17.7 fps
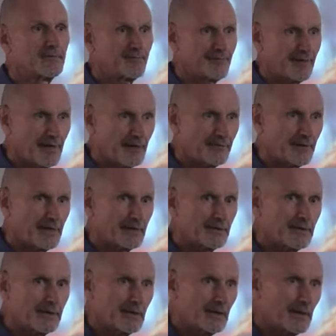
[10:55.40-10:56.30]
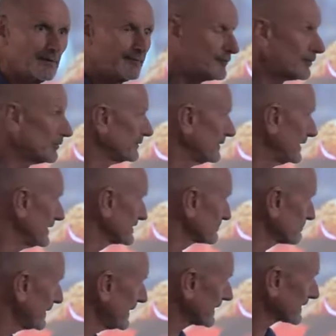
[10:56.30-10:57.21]
have found that a few
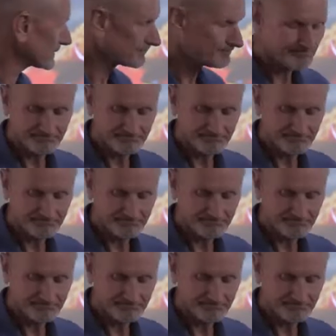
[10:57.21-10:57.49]
years back.